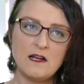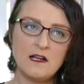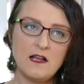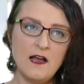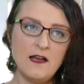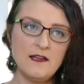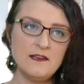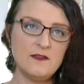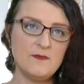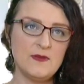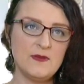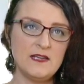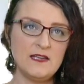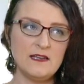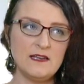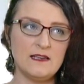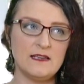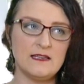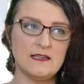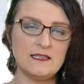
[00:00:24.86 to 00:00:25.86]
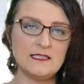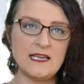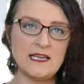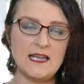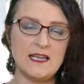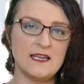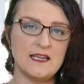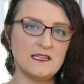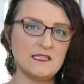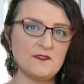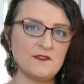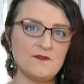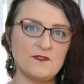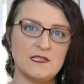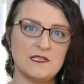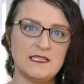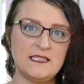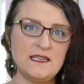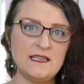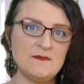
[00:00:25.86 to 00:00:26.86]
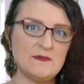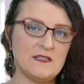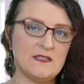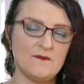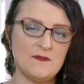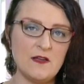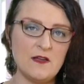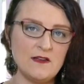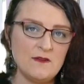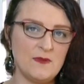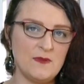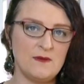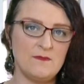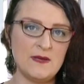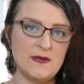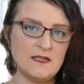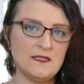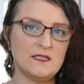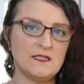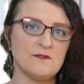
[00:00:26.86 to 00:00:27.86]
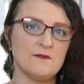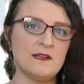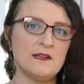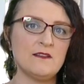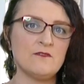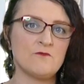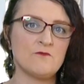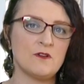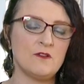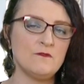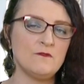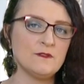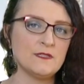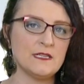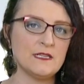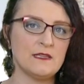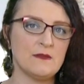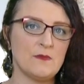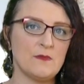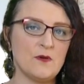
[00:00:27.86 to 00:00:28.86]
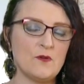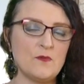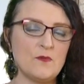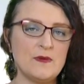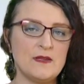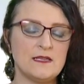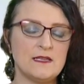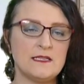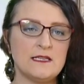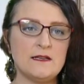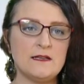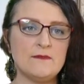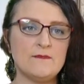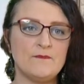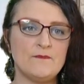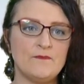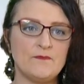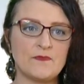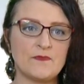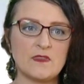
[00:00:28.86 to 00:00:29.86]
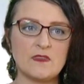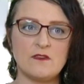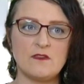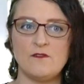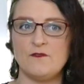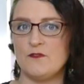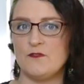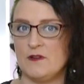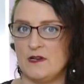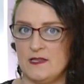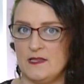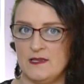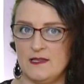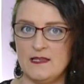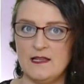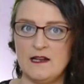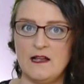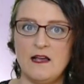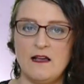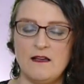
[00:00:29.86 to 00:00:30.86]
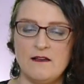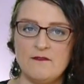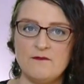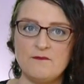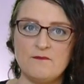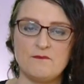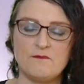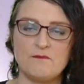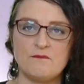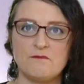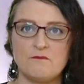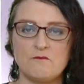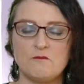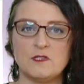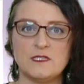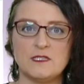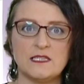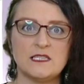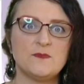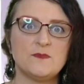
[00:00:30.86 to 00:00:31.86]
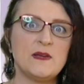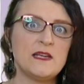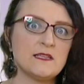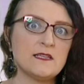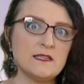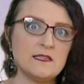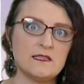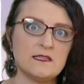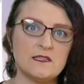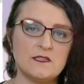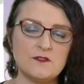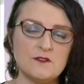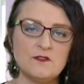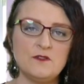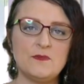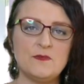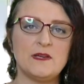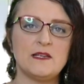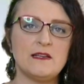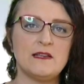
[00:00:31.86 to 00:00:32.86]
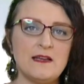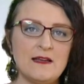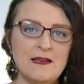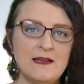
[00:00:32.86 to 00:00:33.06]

kind of been taking different steps. I've kind of been bounced around roles at the moment, not for anything that I was expecting to do, but